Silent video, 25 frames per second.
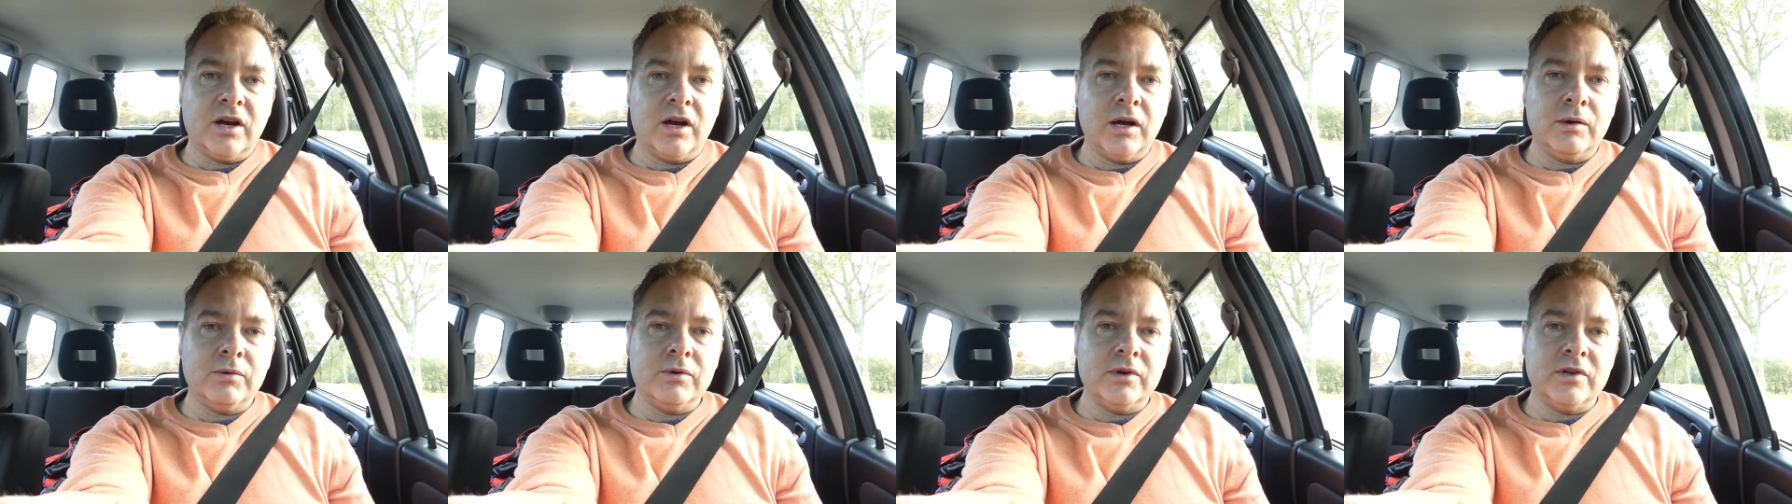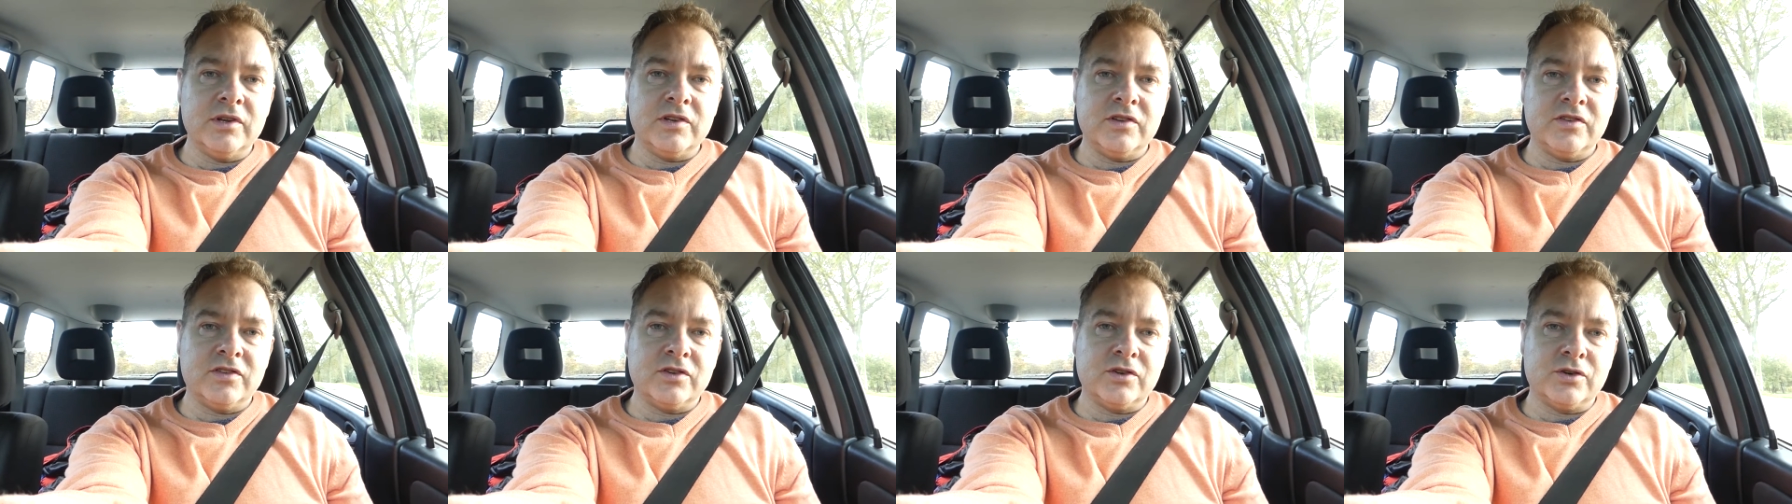I
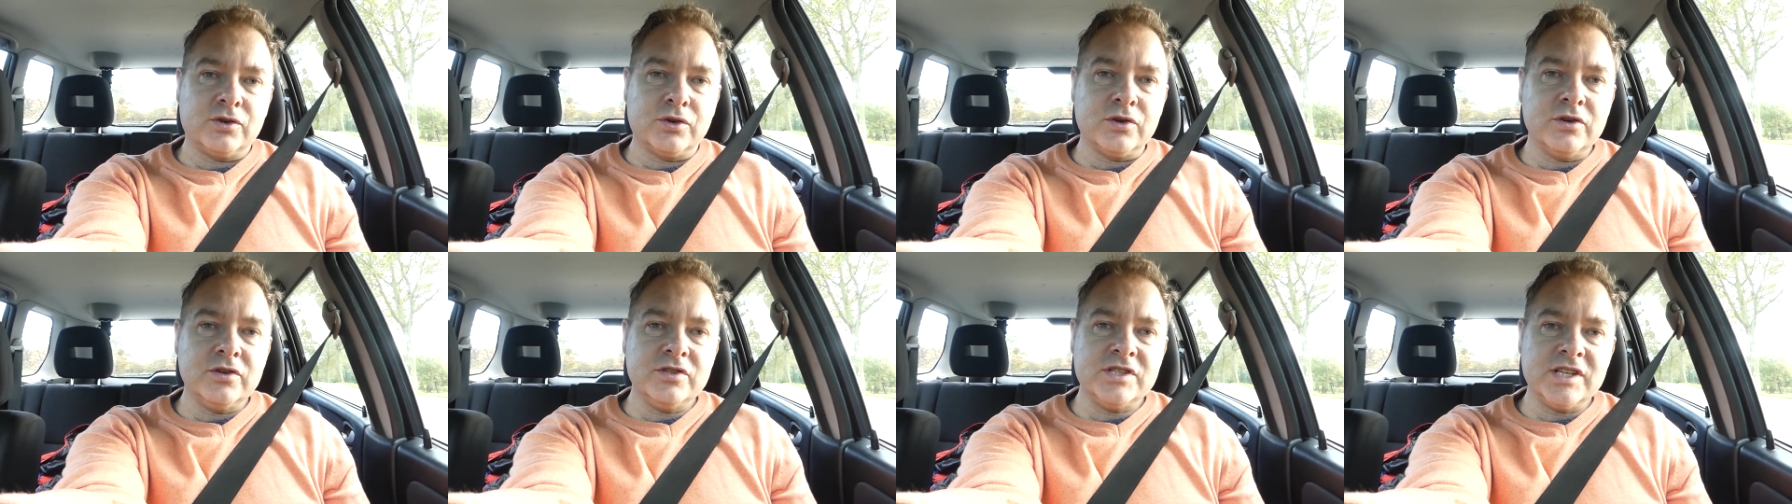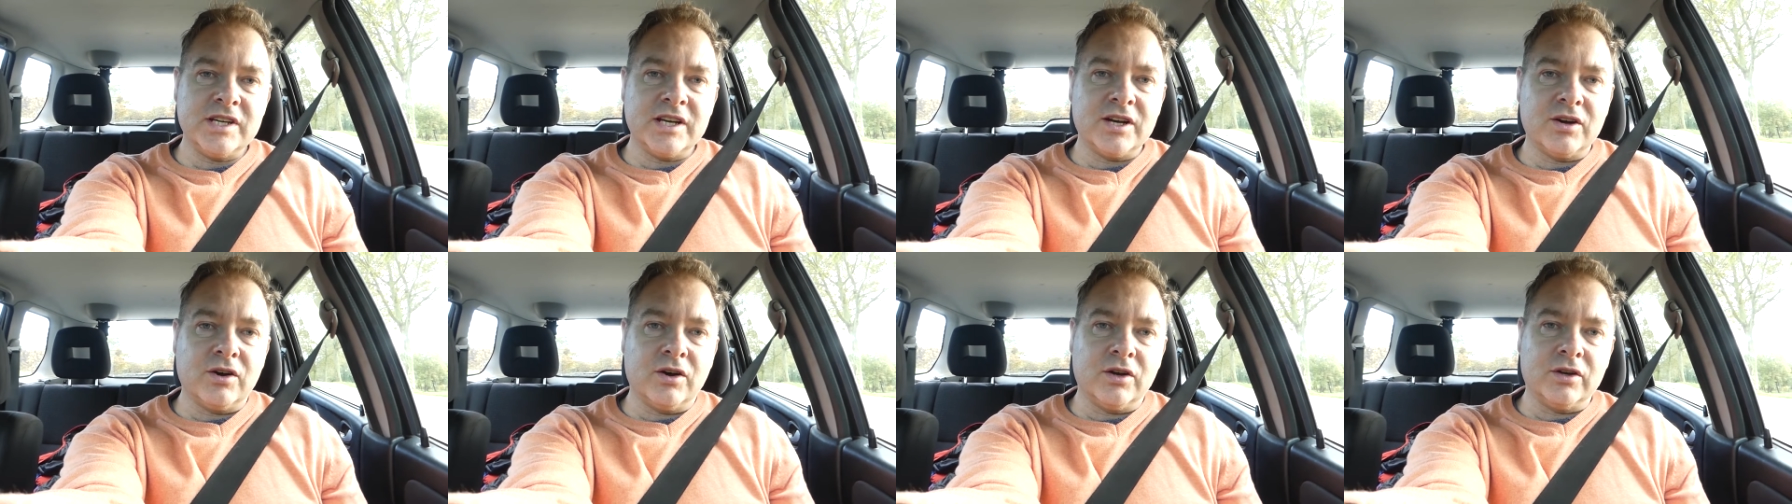was
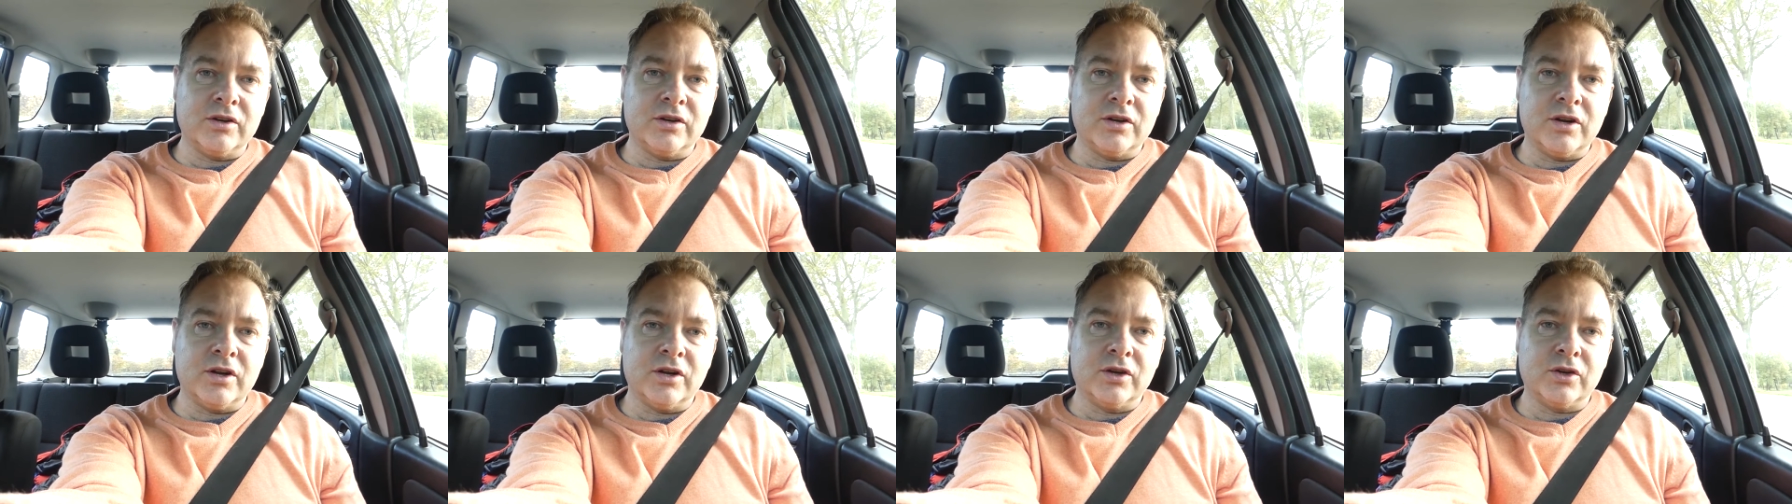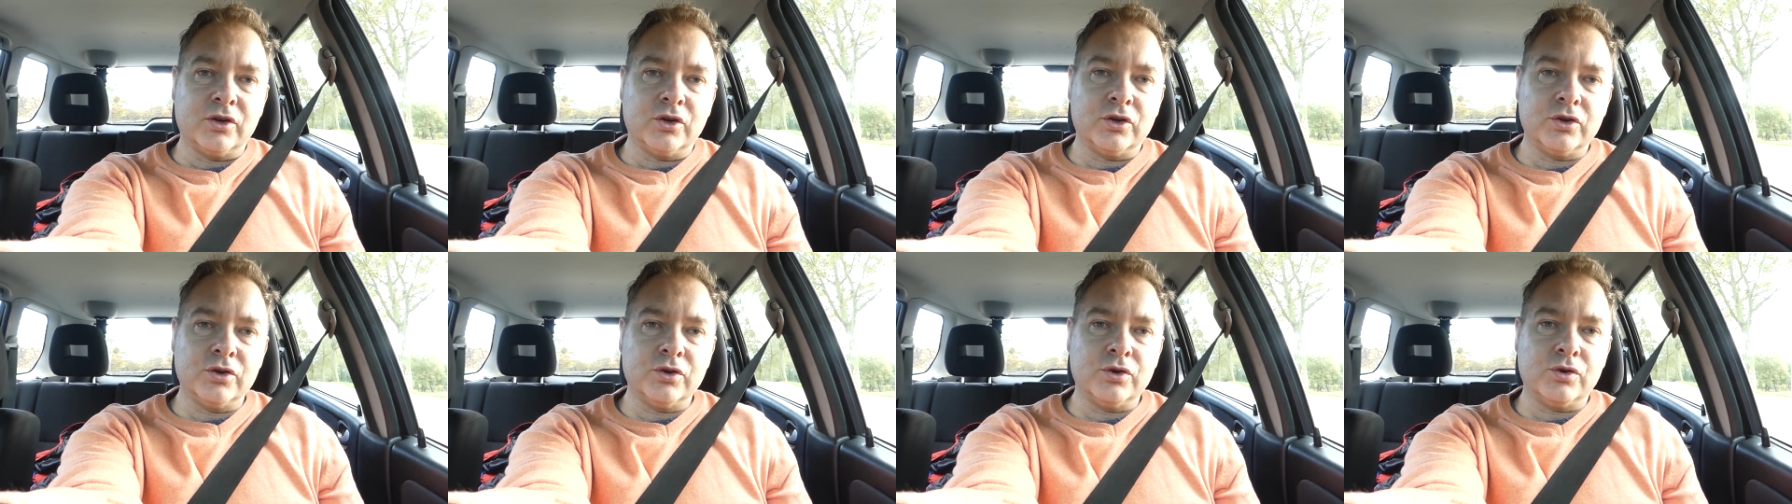cruising on
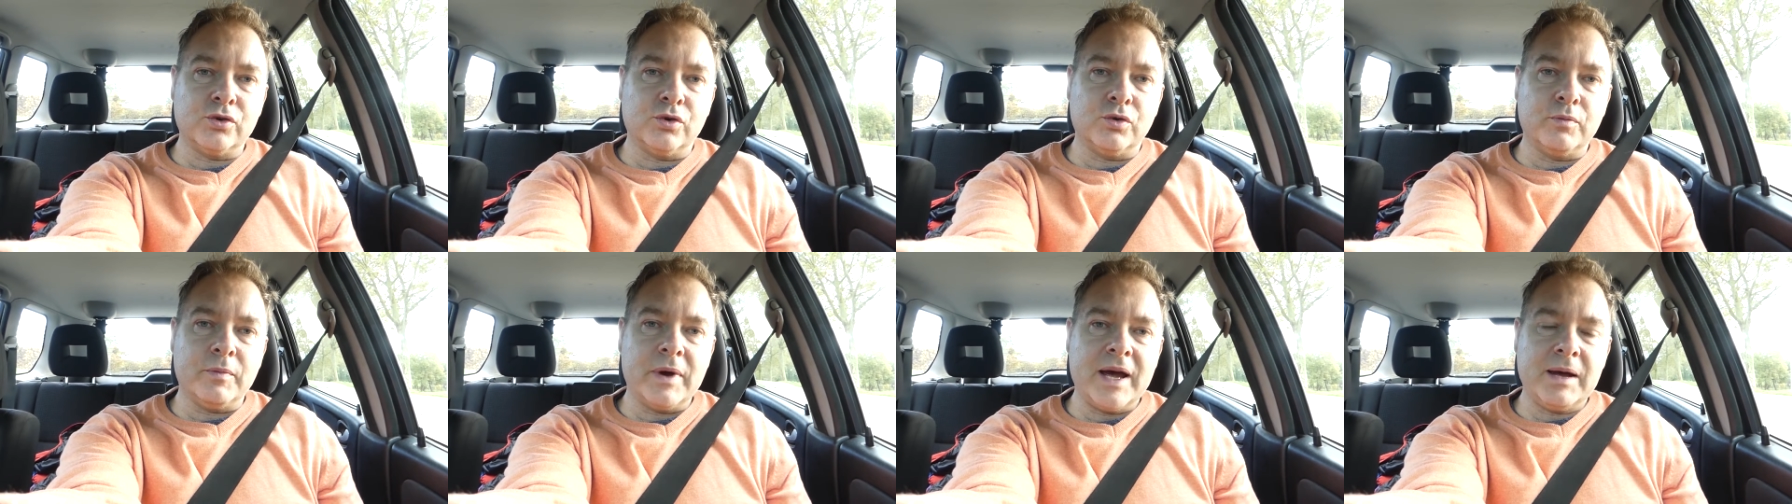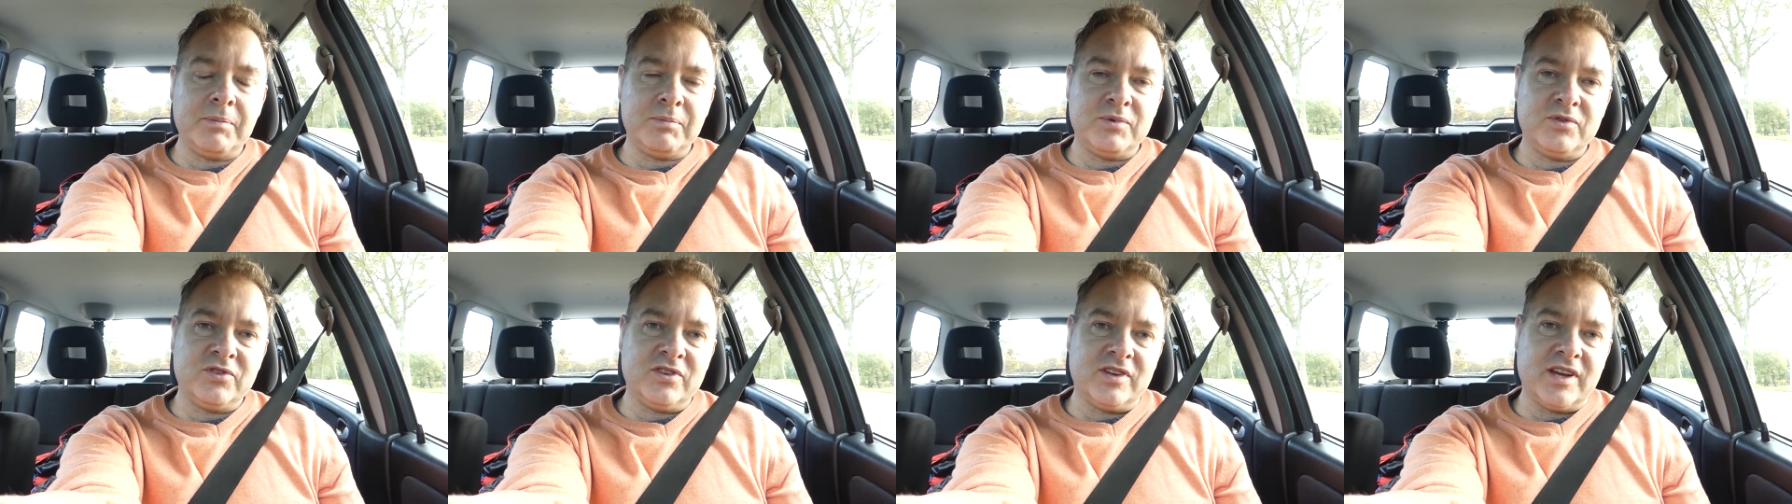Google
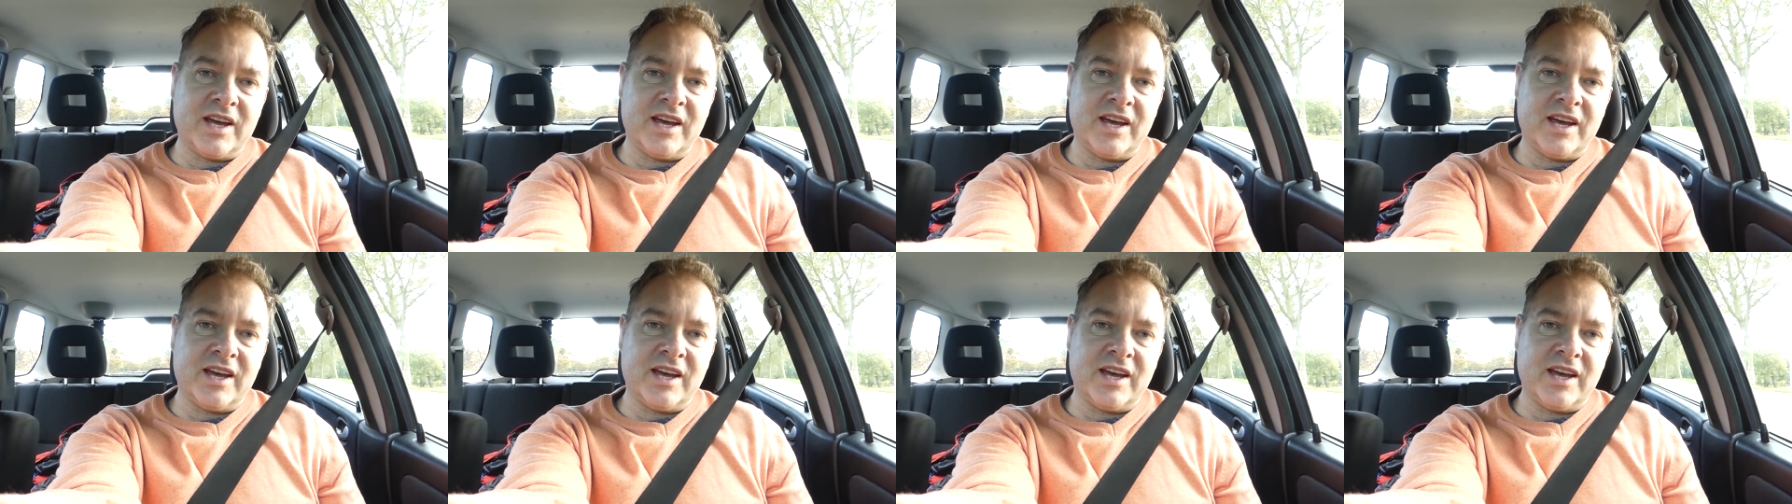Maps,